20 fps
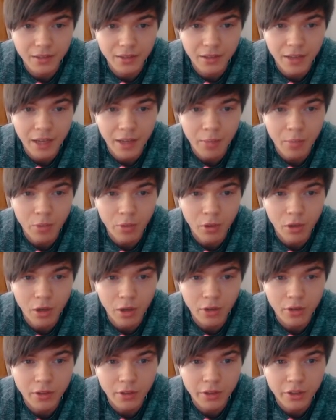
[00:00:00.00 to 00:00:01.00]
Cape
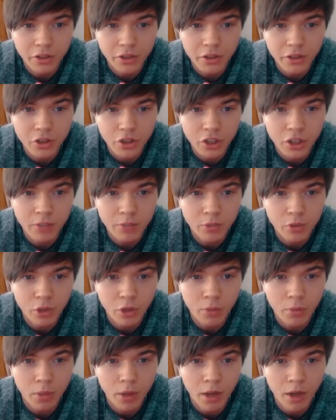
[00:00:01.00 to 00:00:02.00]
Lookout National
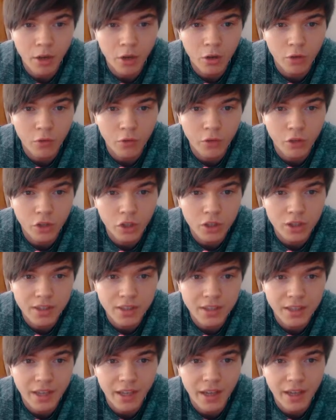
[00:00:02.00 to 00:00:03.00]
Sheepshore Park
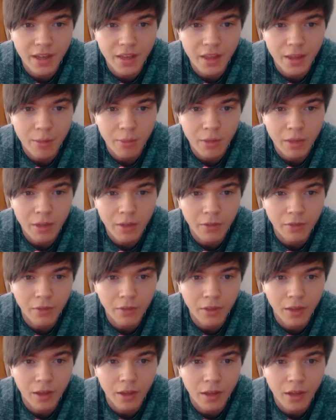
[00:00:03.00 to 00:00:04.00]
officials say they
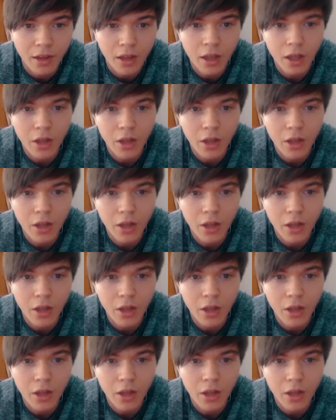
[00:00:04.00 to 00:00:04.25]
believe the